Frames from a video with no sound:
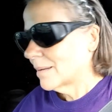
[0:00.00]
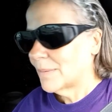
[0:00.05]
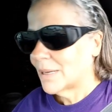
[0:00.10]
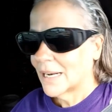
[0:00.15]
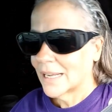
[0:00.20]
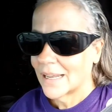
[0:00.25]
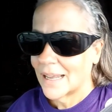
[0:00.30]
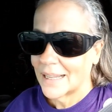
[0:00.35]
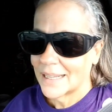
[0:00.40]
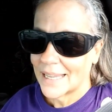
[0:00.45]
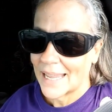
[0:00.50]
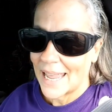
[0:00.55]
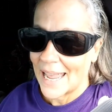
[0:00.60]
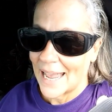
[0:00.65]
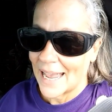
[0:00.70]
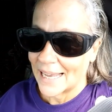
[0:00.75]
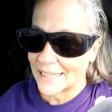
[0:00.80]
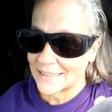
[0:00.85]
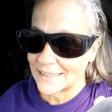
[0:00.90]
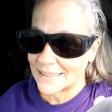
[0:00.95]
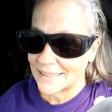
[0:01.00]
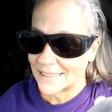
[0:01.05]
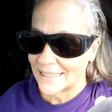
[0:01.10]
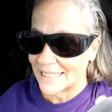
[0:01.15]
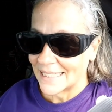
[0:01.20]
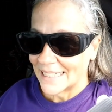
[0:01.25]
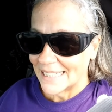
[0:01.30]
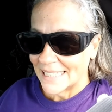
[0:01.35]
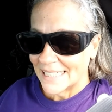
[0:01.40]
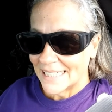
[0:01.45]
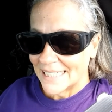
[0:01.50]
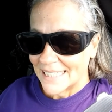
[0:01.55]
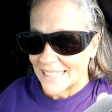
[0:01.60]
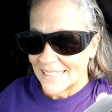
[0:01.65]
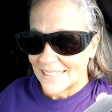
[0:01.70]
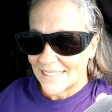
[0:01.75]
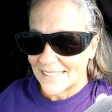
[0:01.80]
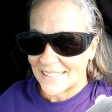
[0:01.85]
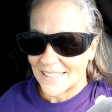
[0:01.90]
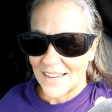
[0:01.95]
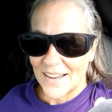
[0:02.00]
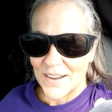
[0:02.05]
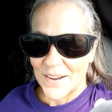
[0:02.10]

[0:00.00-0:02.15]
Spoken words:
I mean, I got gas. So,